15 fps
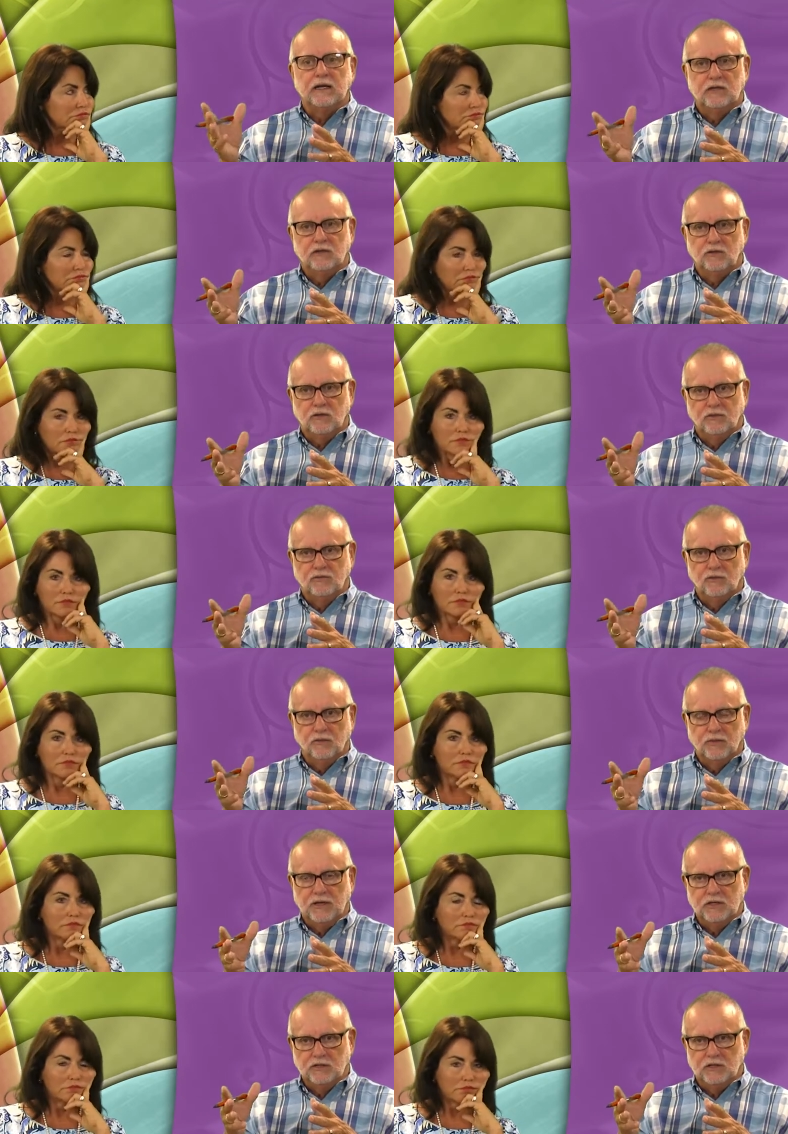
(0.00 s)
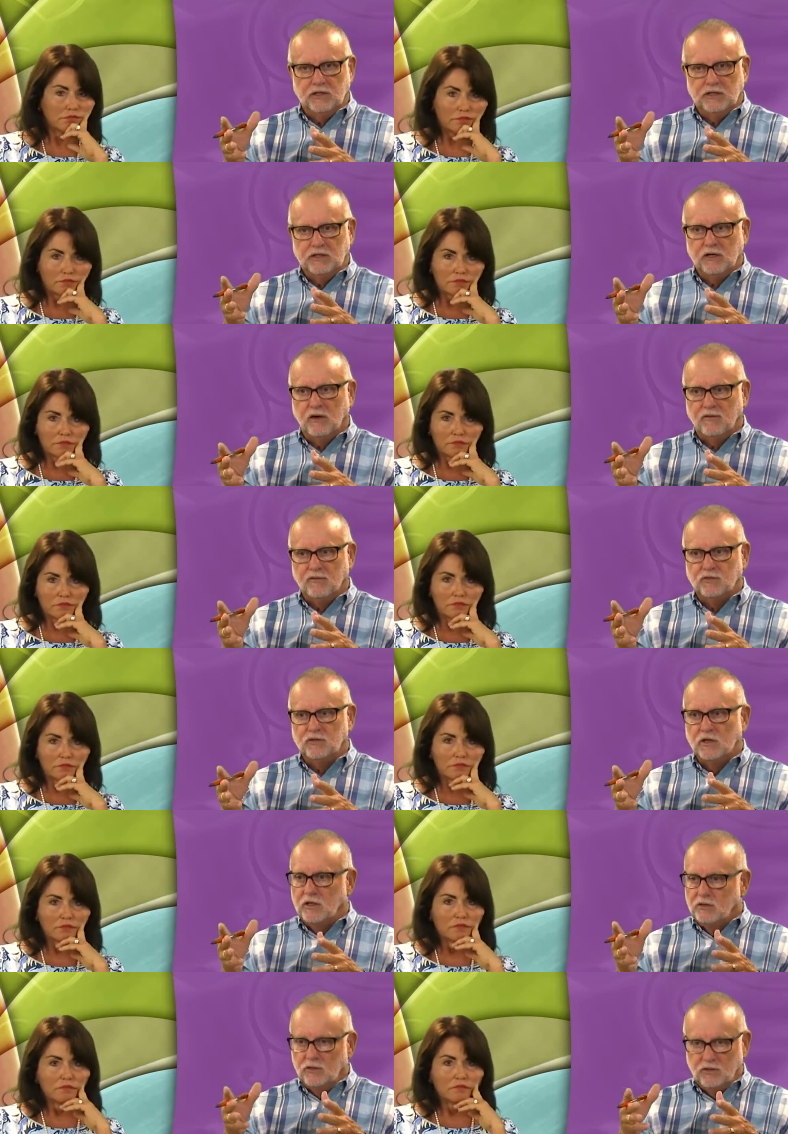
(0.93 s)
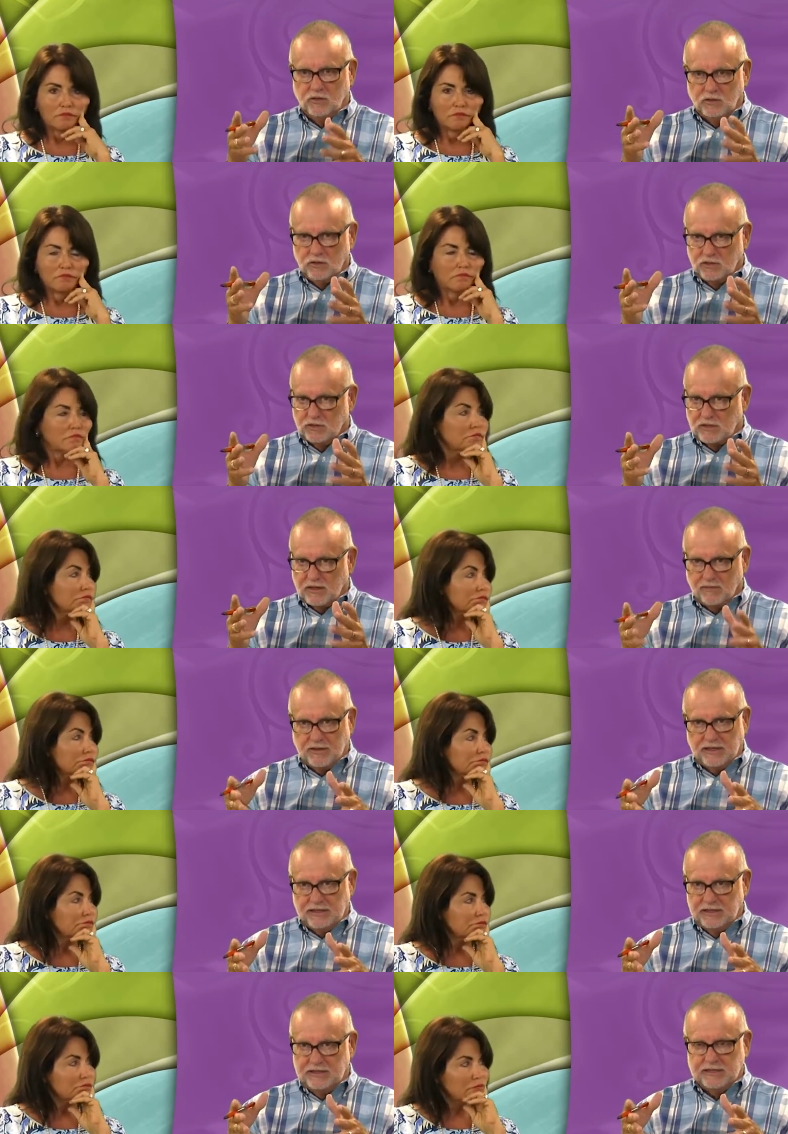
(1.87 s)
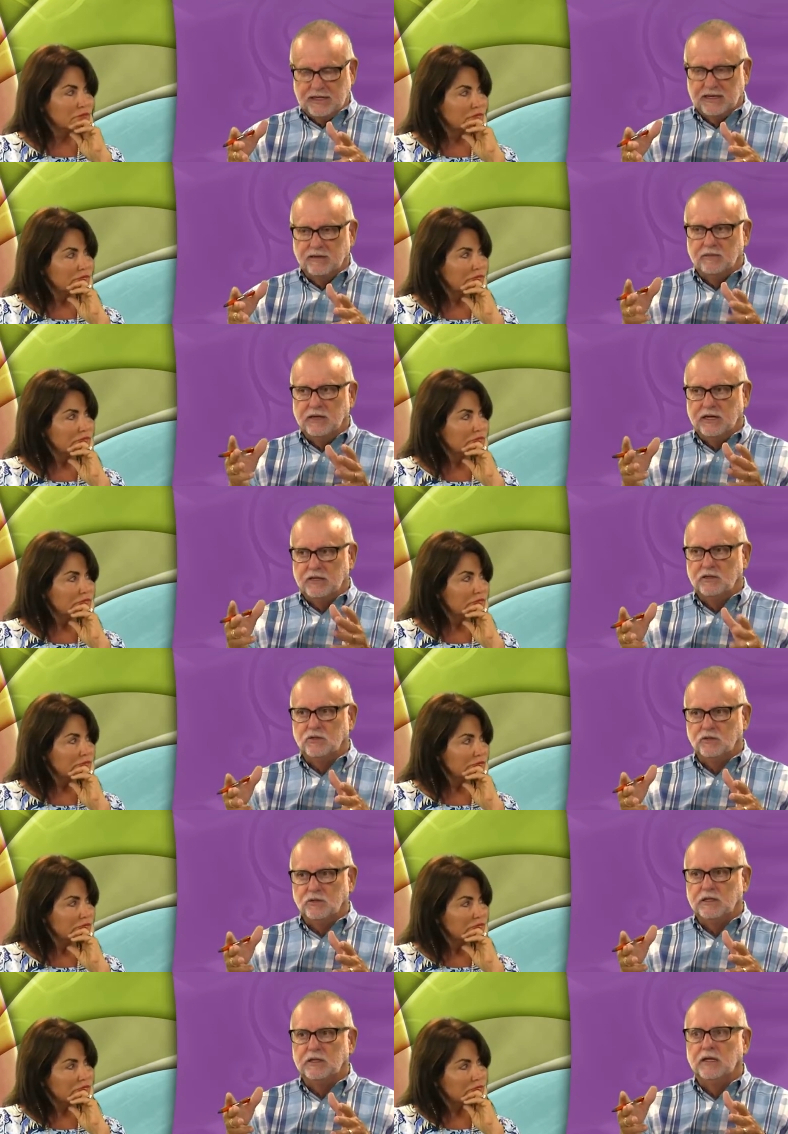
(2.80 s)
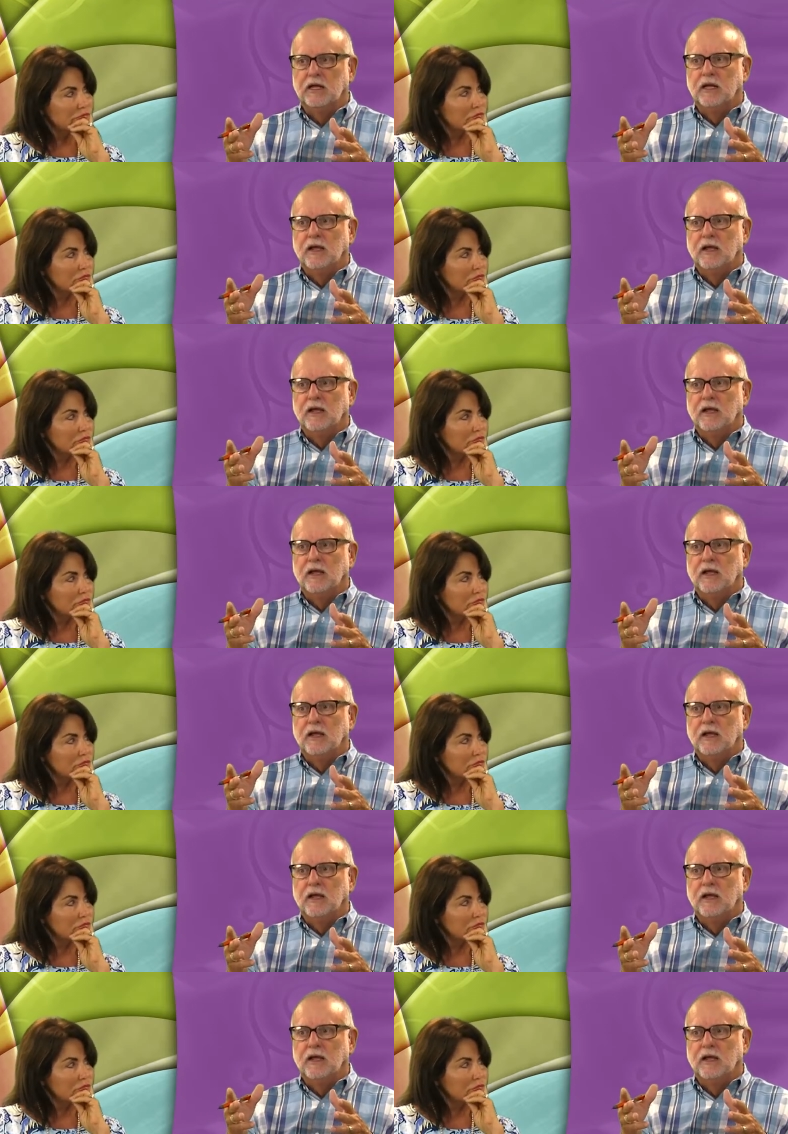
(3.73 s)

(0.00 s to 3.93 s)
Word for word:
Speaker 1: and do it, if you're a patient at the office, you can just stop by anytime and do it.